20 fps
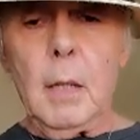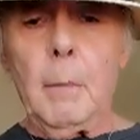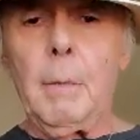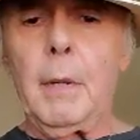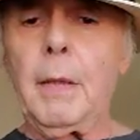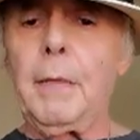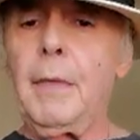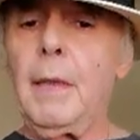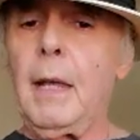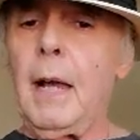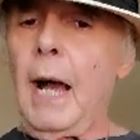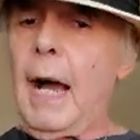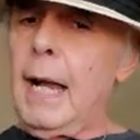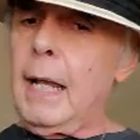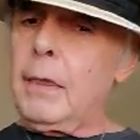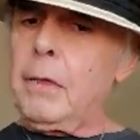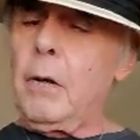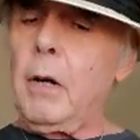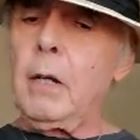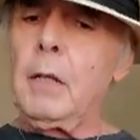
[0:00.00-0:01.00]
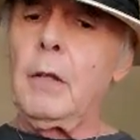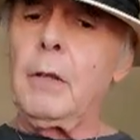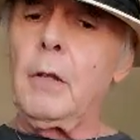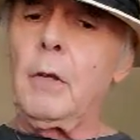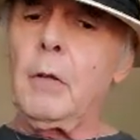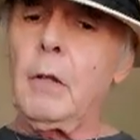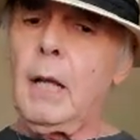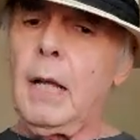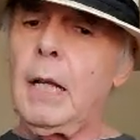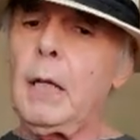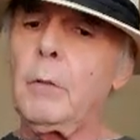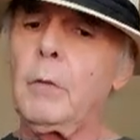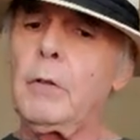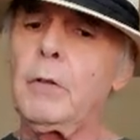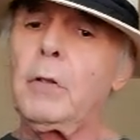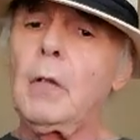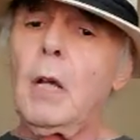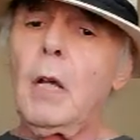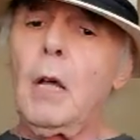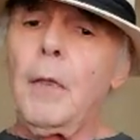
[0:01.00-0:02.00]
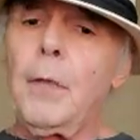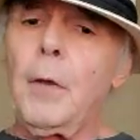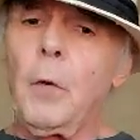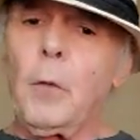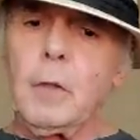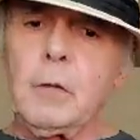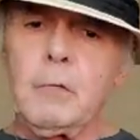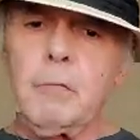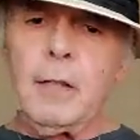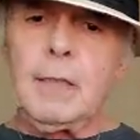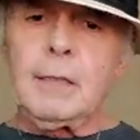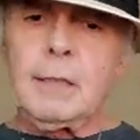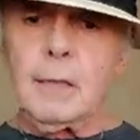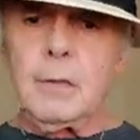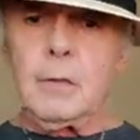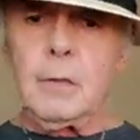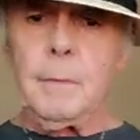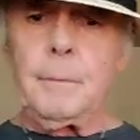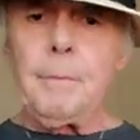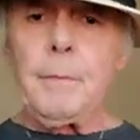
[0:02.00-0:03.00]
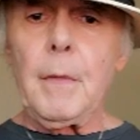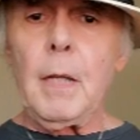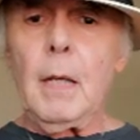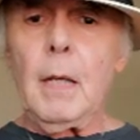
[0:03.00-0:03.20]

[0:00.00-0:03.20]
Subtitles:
but I thought in their language there was racism.